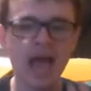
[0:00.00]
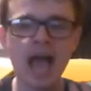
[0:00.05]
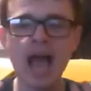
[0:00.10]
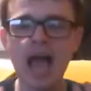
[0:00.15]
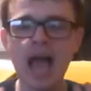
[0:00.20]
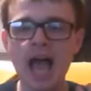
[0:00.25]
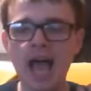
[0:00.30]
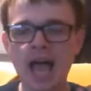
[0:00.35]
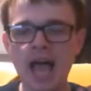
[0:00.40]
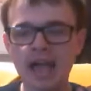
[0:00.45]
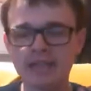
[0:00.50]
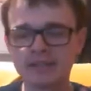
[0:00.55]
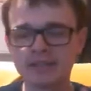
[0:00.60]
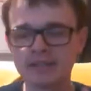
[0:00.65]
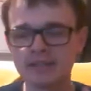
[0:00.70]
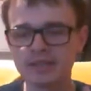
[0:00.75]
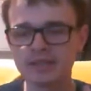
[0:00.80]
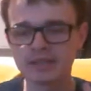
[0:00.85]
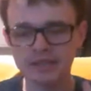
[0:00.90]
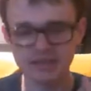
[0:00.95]

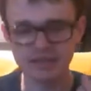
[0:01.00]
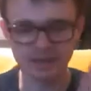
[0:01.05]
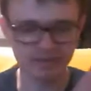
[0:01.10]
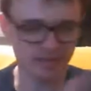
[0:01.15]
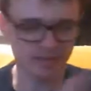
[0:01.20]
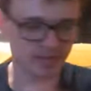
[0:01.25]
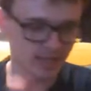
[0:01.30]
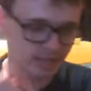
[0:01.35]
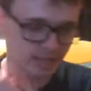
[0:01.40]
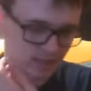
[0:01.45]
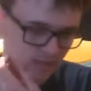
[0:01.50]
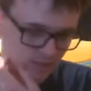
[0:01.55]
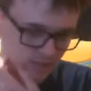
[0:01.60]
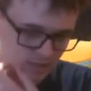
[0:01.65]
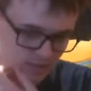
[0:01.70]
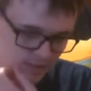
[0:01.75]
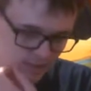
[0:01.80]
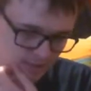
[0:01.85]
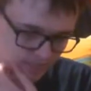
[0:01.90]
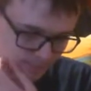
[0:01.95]
and the, their
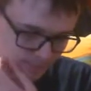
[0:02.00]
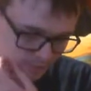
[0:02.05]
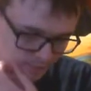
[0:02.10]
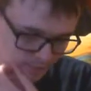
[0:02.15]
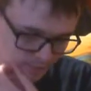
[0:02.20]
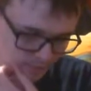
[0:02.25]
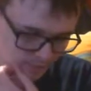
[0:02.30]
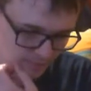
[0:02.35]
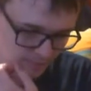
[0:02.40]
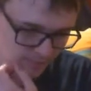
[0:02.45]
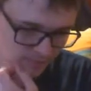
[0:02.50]
relationship with